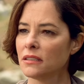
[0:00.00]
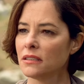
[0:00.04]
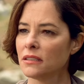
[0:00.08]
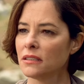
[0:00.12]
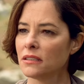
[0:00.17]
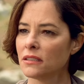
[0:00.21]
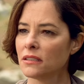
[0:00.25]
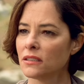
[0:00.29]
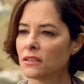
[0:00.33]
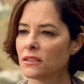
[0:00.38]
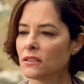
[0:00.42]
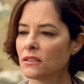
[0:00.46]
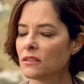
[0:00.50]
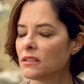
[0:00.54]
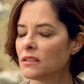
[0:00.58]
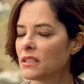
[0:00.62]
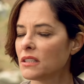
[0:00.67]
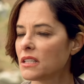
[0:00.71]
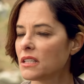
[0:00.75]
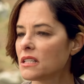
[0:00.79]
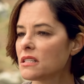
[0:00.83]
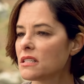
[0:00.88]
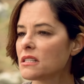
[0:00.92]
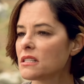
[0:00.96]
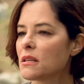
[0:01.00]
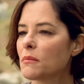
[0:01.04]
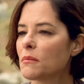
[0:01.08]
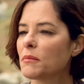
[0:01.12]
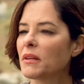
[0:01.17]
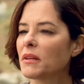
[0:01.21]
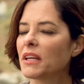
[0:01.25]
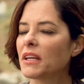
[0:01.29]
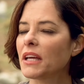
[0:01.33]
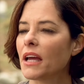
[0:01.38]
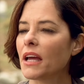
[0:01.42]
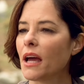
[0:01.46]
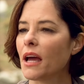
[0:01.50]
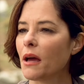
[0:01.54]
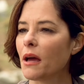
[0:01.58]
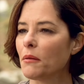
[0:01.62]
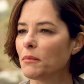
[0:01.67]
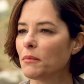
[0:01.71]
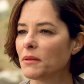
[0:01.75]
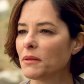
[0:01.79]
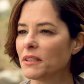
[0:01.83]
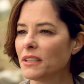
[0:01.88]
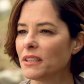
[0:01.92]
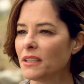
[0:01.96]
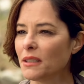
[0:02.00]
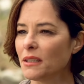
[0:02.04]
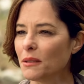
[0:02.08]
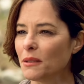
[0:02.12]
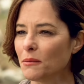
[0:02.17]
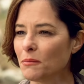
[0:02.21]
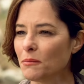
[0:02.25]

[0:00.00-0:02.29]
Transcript: promptly notices it indeed is gone from